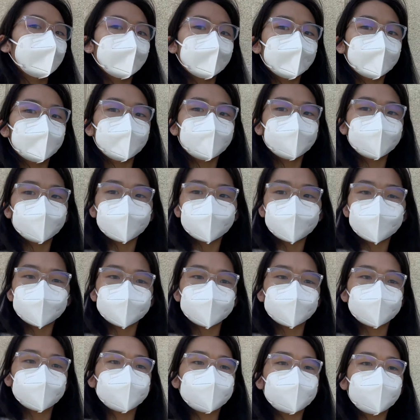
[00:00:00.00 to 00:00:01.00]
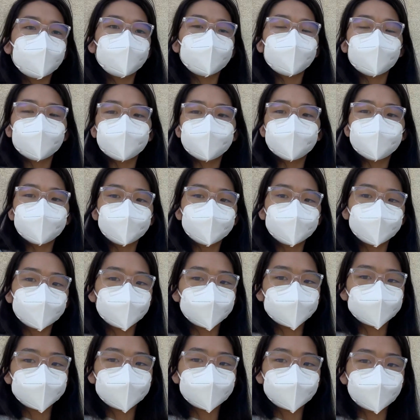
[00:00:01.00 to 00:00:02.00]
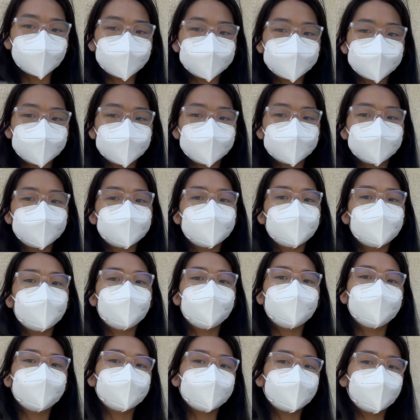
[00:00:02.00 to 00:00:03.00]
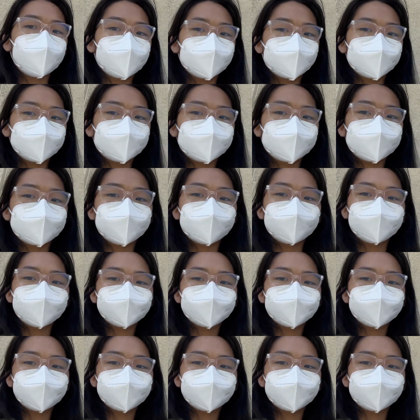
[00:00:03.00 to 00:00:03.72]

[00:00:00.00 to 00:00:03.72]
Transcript: we've learned so far in this semester of chemistry.